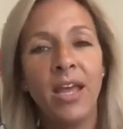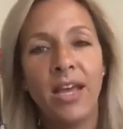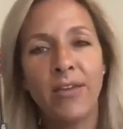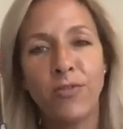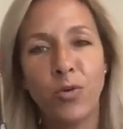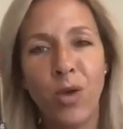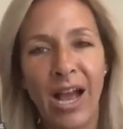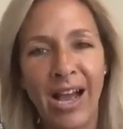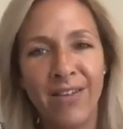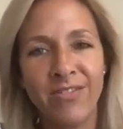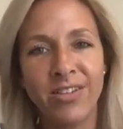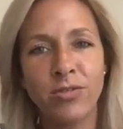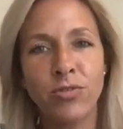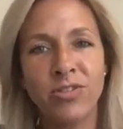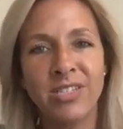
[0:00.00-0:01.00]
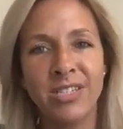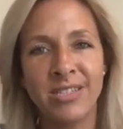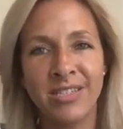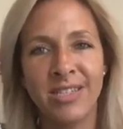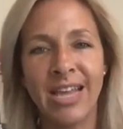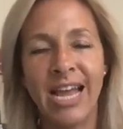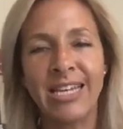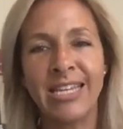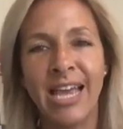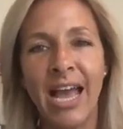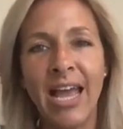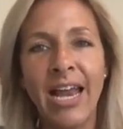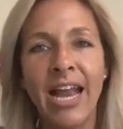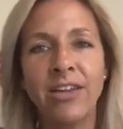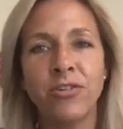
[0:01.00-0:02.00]
if you haven't looked into that
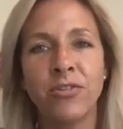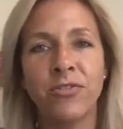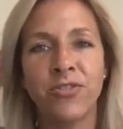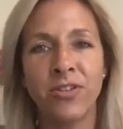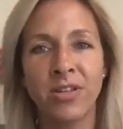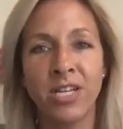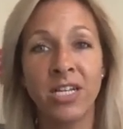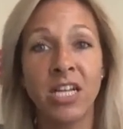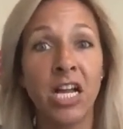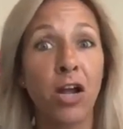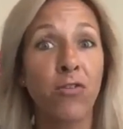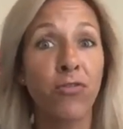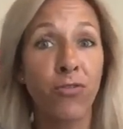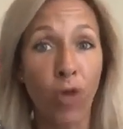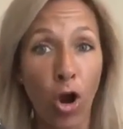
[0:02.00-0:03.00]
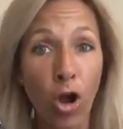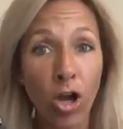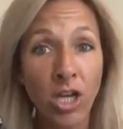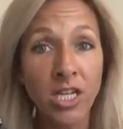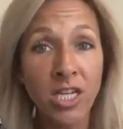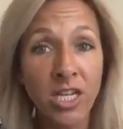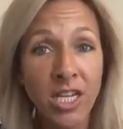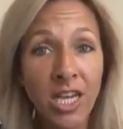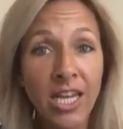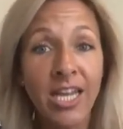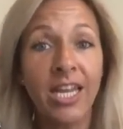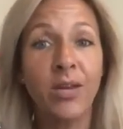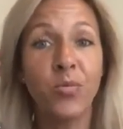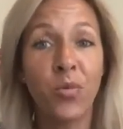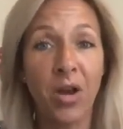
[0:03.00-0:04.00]
yet and you're feeling like a fraud
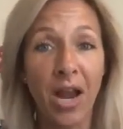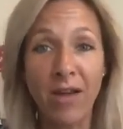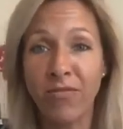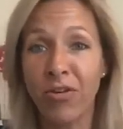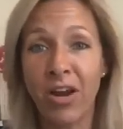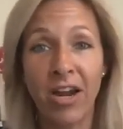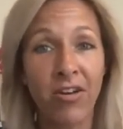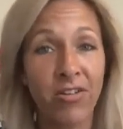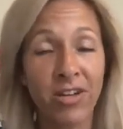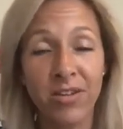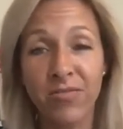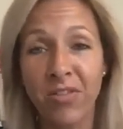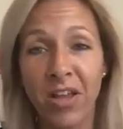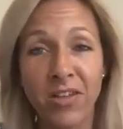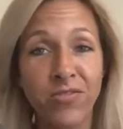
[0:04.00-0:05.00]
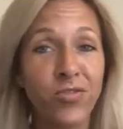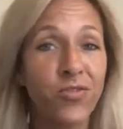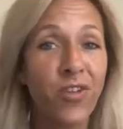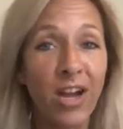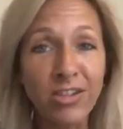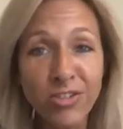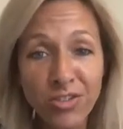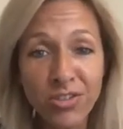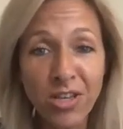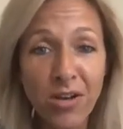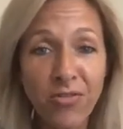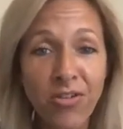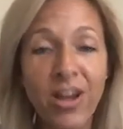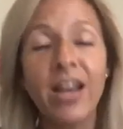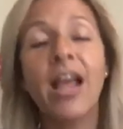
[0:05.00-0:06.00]
in whatever area of life you find
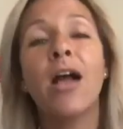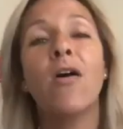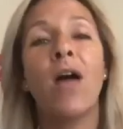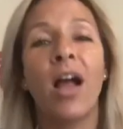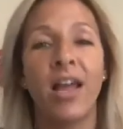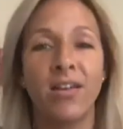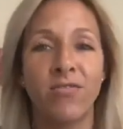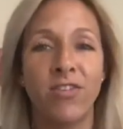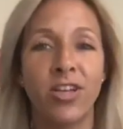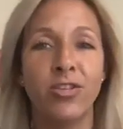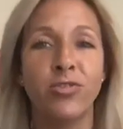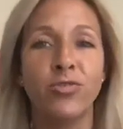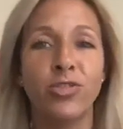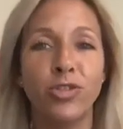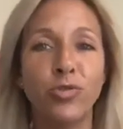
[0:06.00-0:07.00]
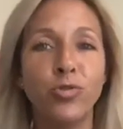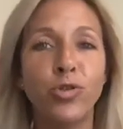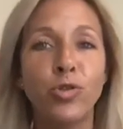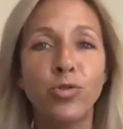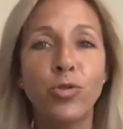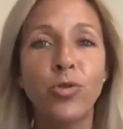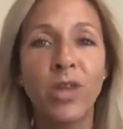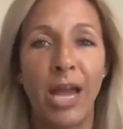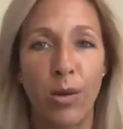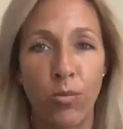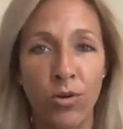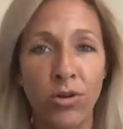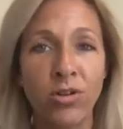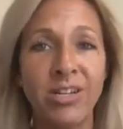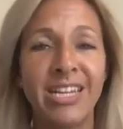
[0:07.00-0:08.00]
yourself right now, I invite you to Google that
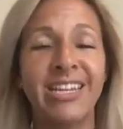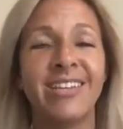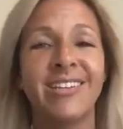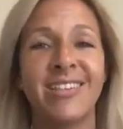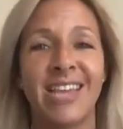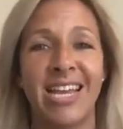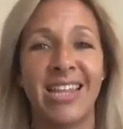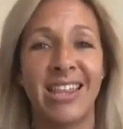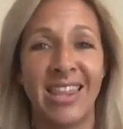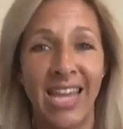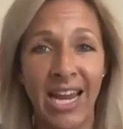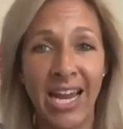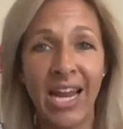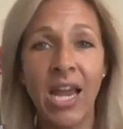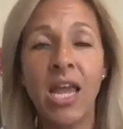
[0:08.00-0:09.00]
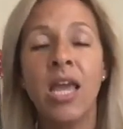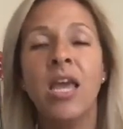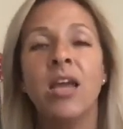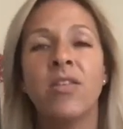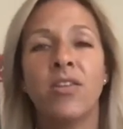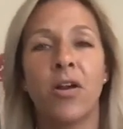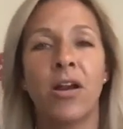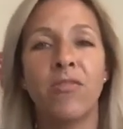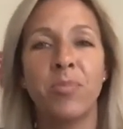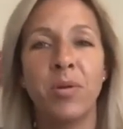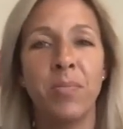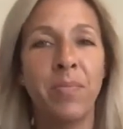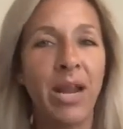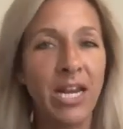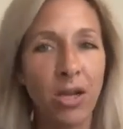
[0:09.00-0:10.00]
word. It is a thing. There have
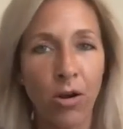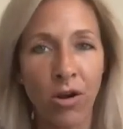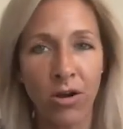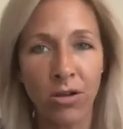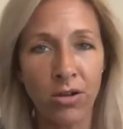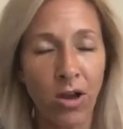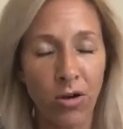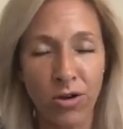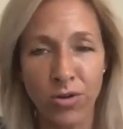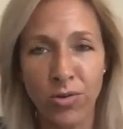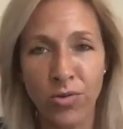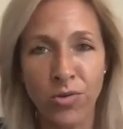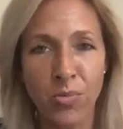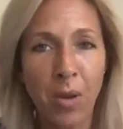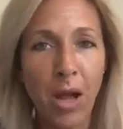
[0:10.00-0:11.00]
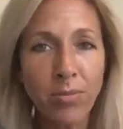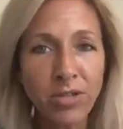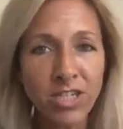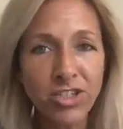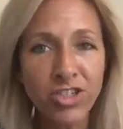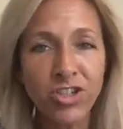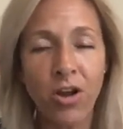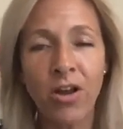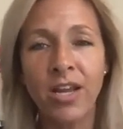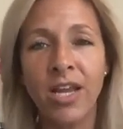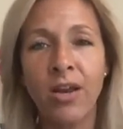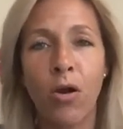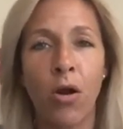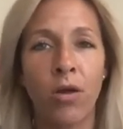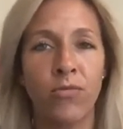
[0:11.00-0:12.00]
been many articles published on
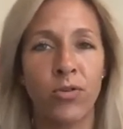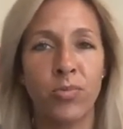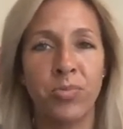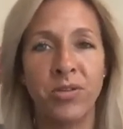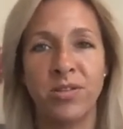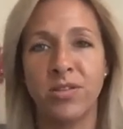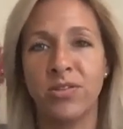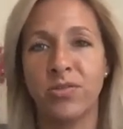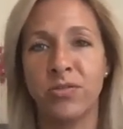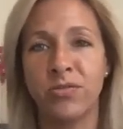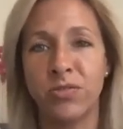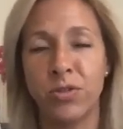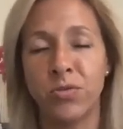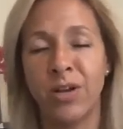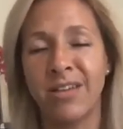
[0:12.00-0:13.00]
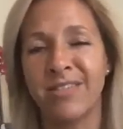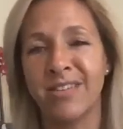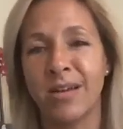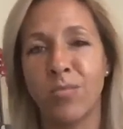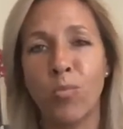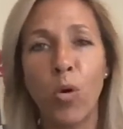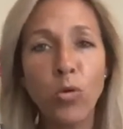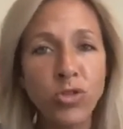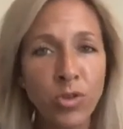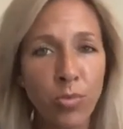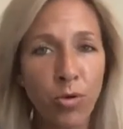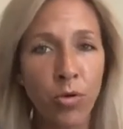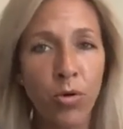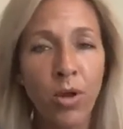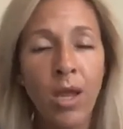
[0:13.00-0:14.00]
it. Harvard Business Review has done
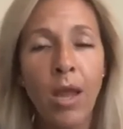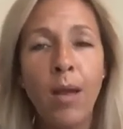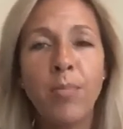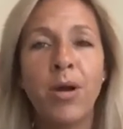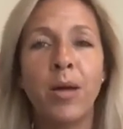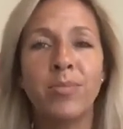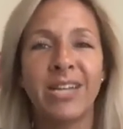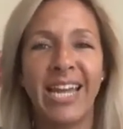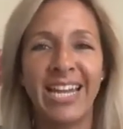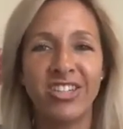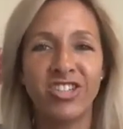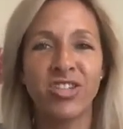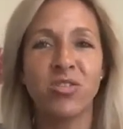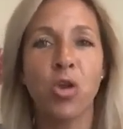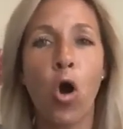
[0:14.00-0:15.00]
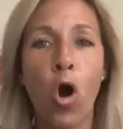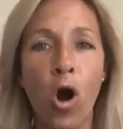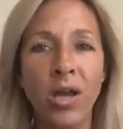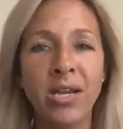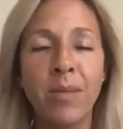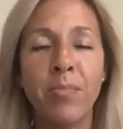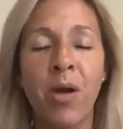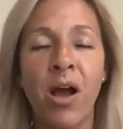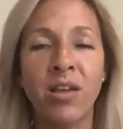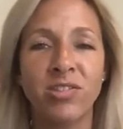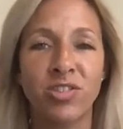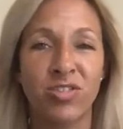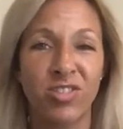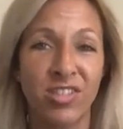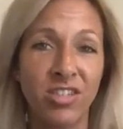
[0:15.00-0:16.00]
multiple publications on
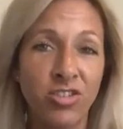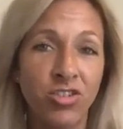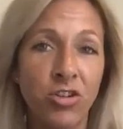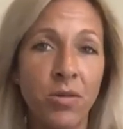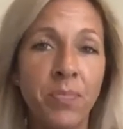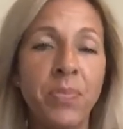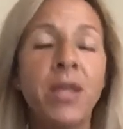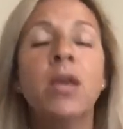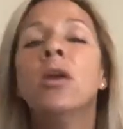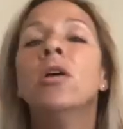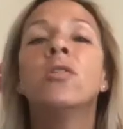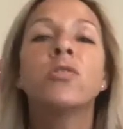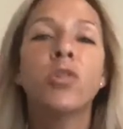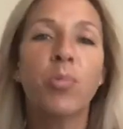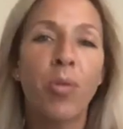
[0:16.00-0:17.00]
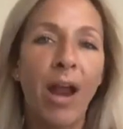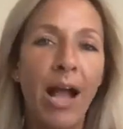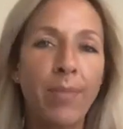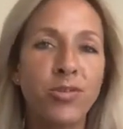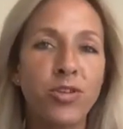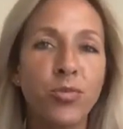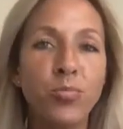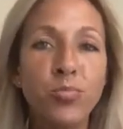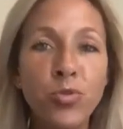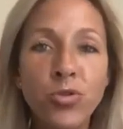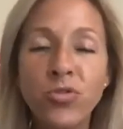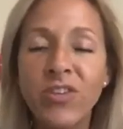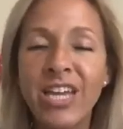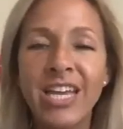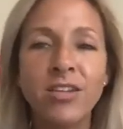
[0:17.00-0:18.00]
imposter syndrome. So perhaps you're
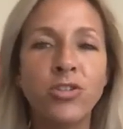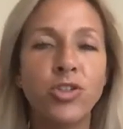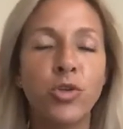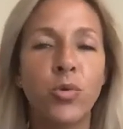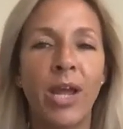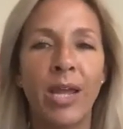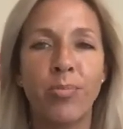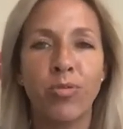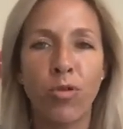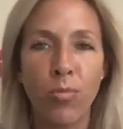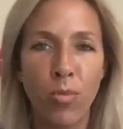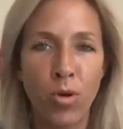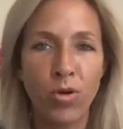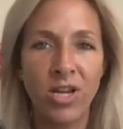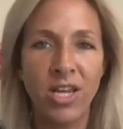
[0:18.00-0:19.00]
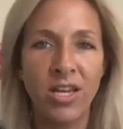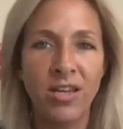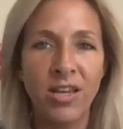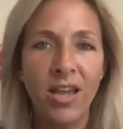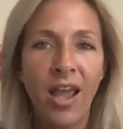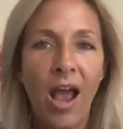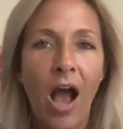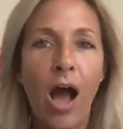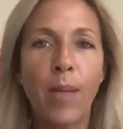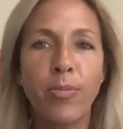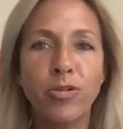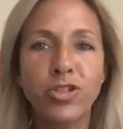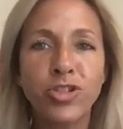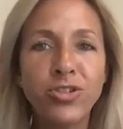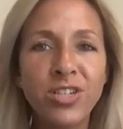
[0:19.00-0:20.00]
moving into a promoted
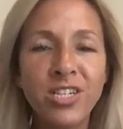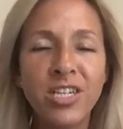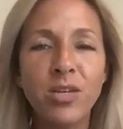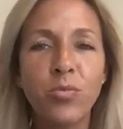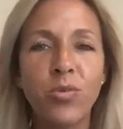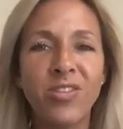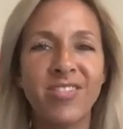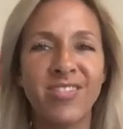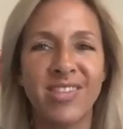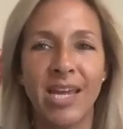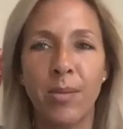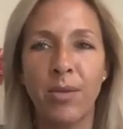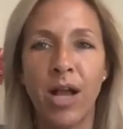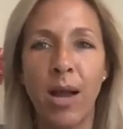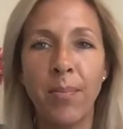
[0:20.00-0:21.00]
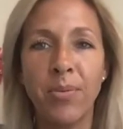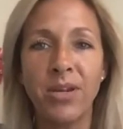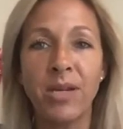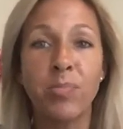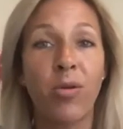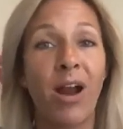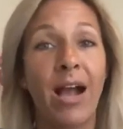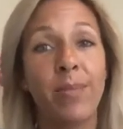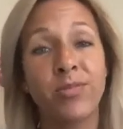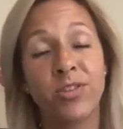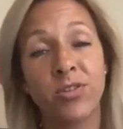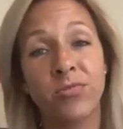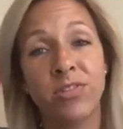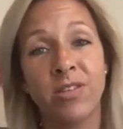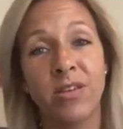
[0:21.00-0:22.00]
opportunity with the same company. Perhaps
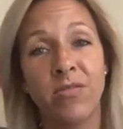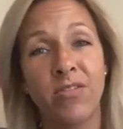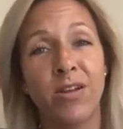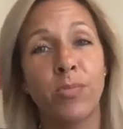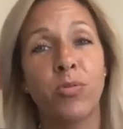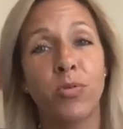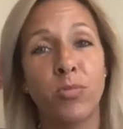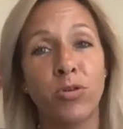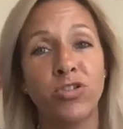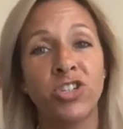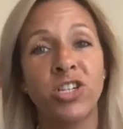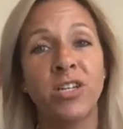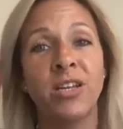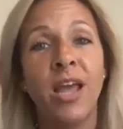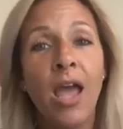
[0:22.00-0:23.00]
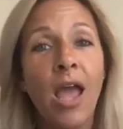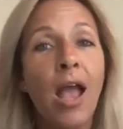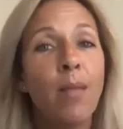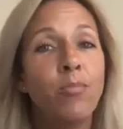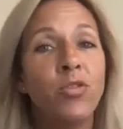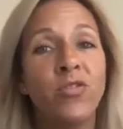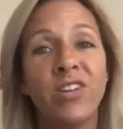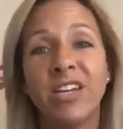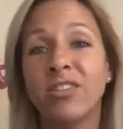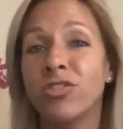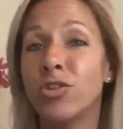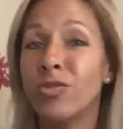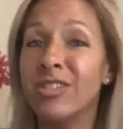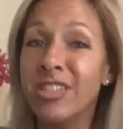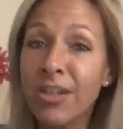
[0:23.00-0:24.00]
you're receiving a promotion, moving
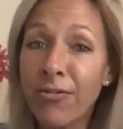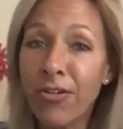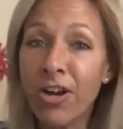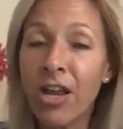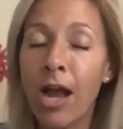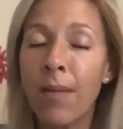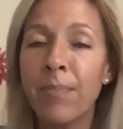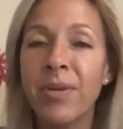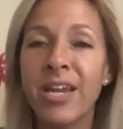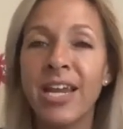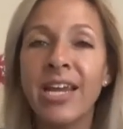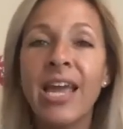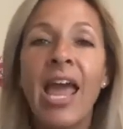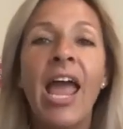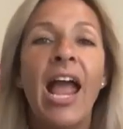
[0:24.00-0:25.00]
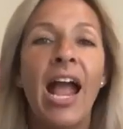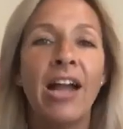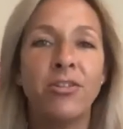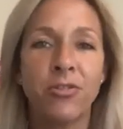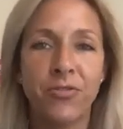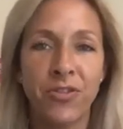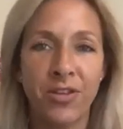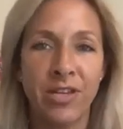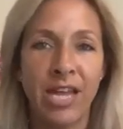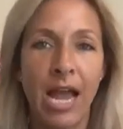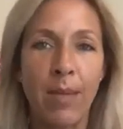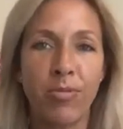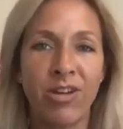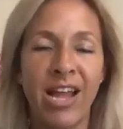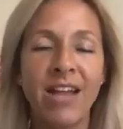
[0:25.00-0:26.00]
into a different company, and you're feeling
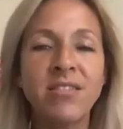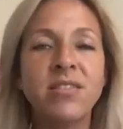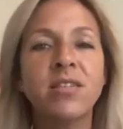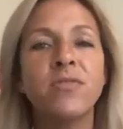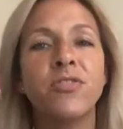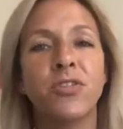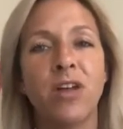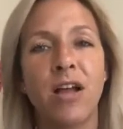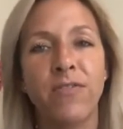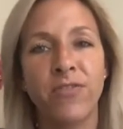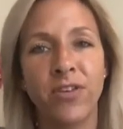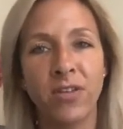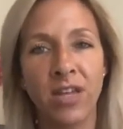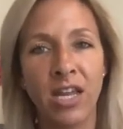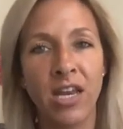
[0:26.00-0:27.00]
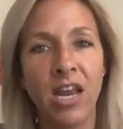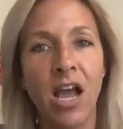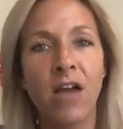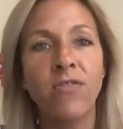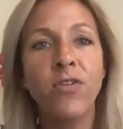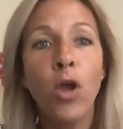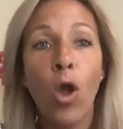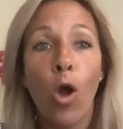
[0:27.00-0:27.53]
apprehensive, you're not feeling enough.